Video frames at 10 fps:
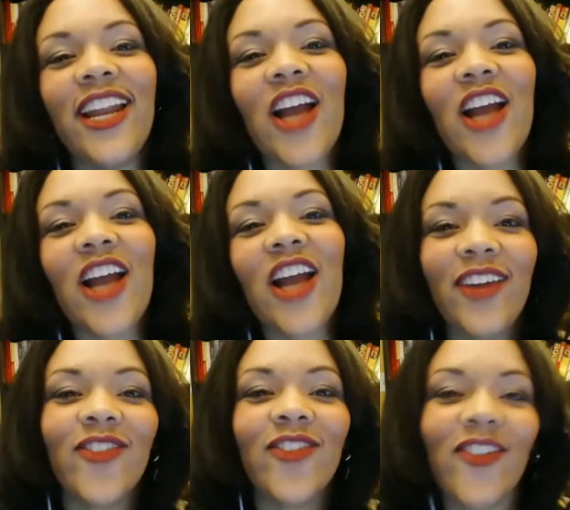all the
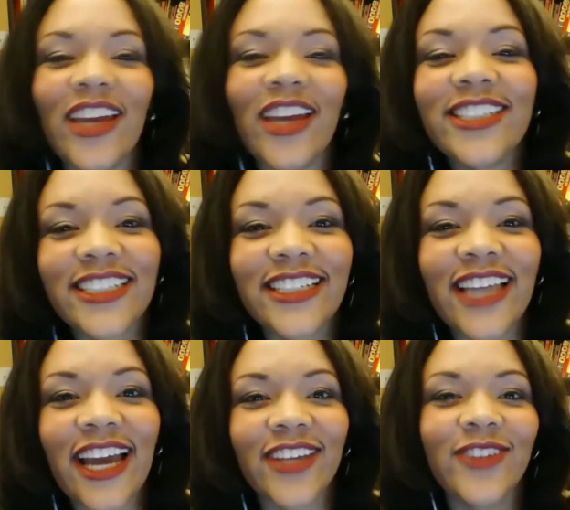information
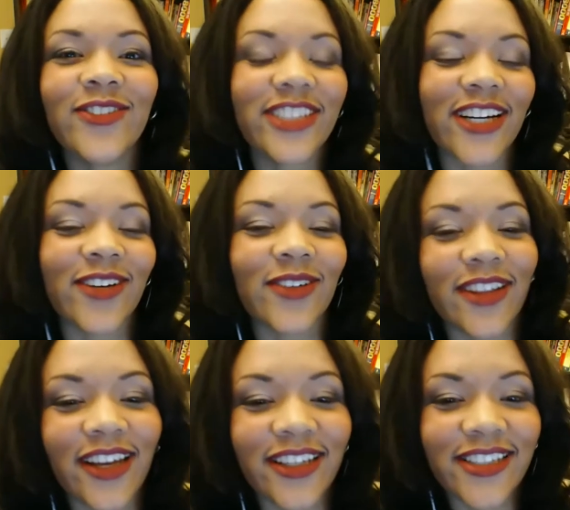that you've shared with
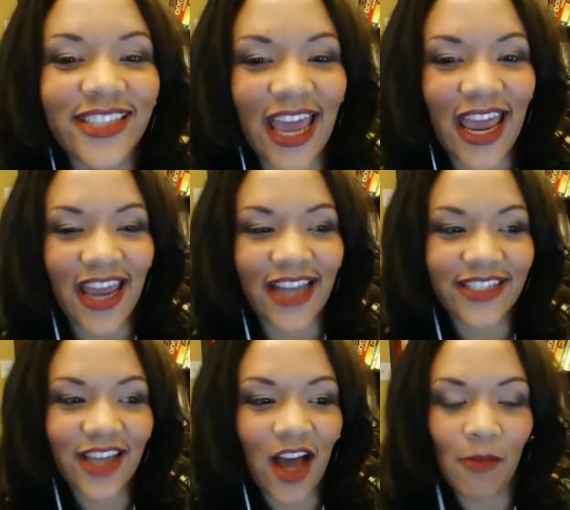us,
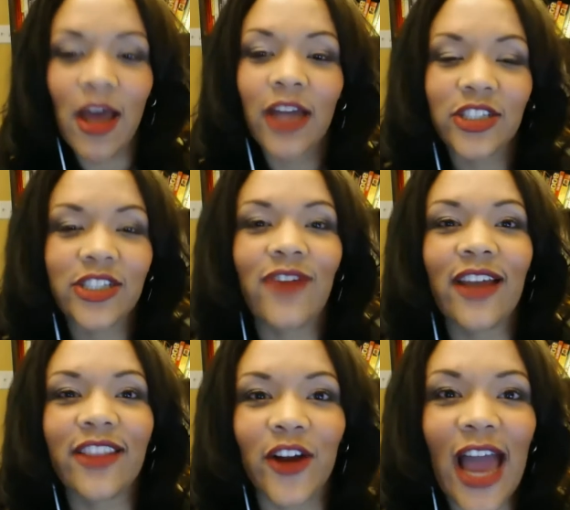and just the
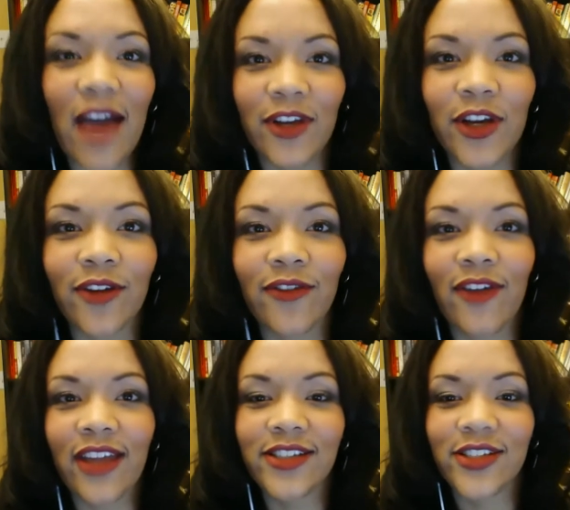fact that you're having your
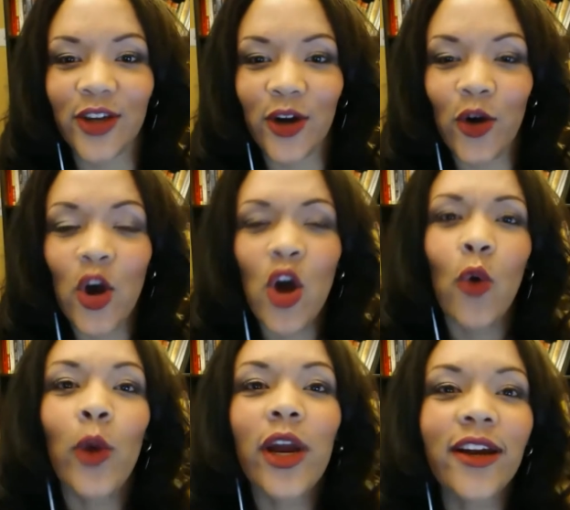event. So
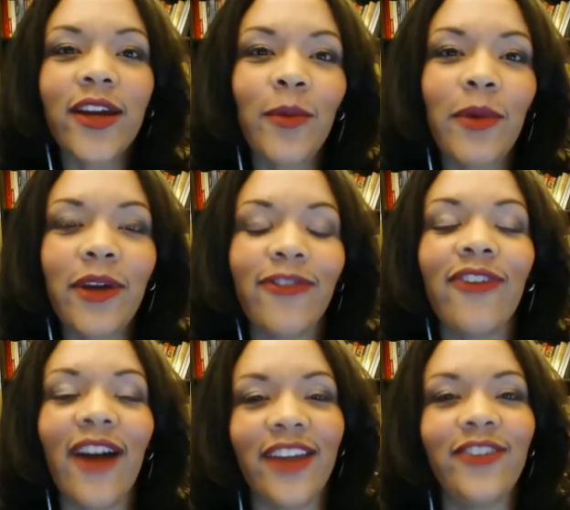where can we
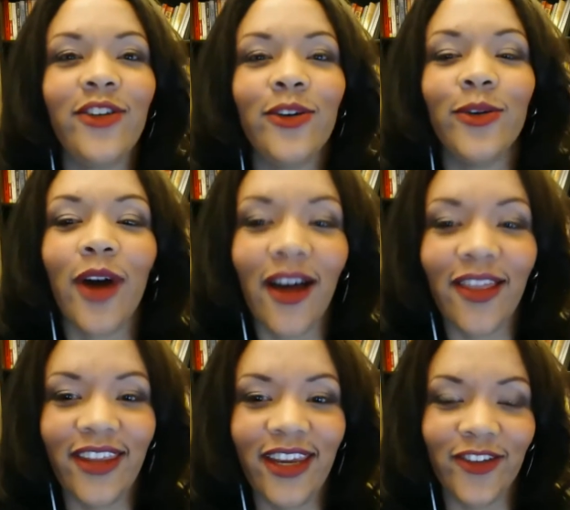find you
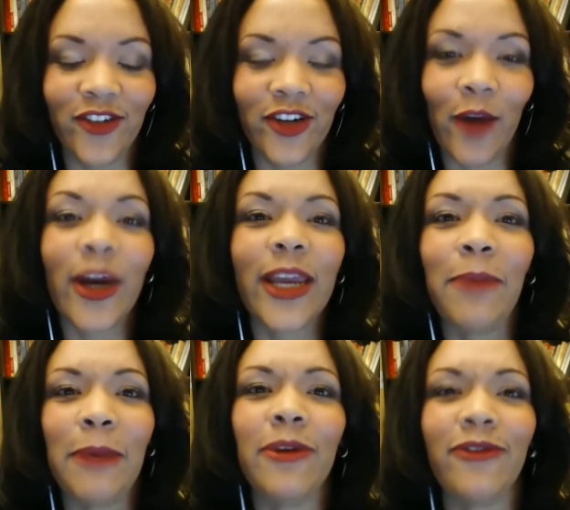on the internet? Where can
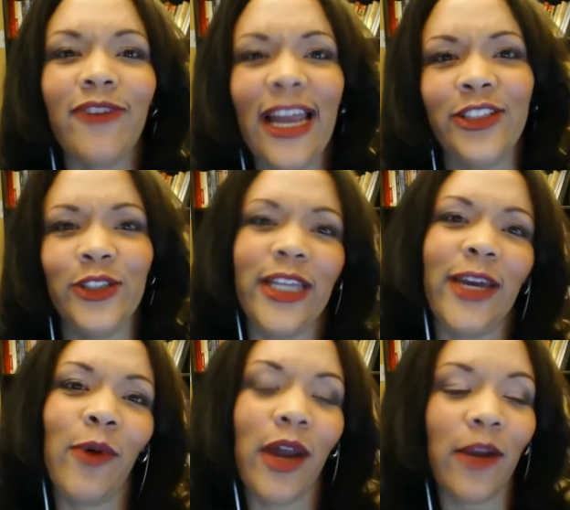people find you?
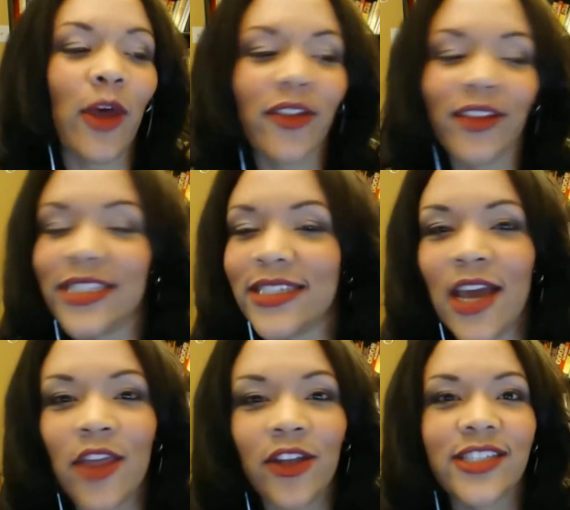They want, whether this
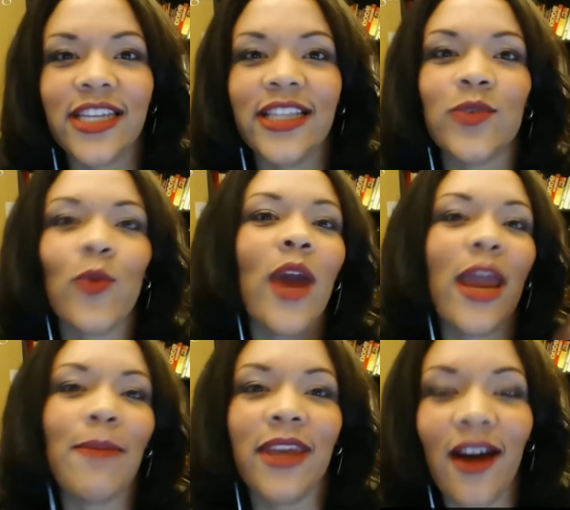they're seeing this
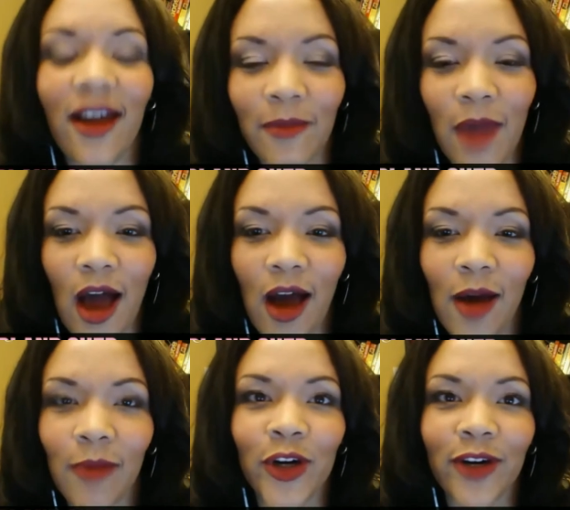way beyond
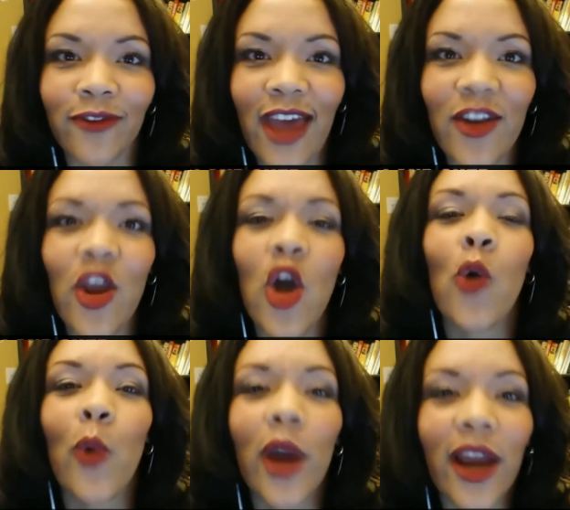your event,
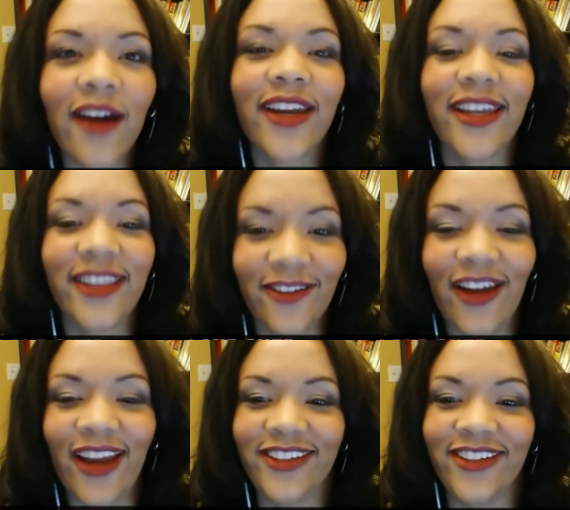where can they
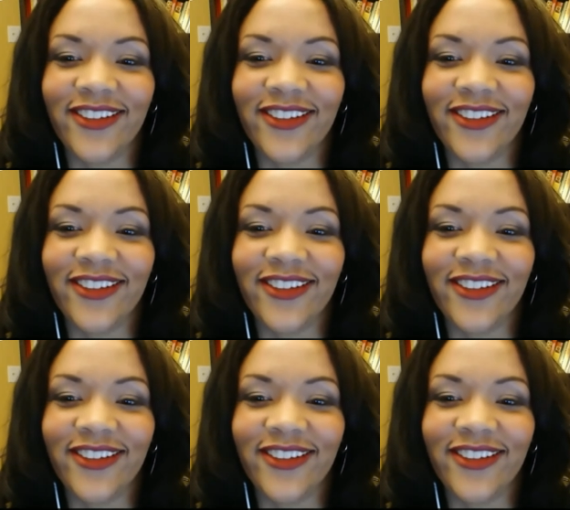find you?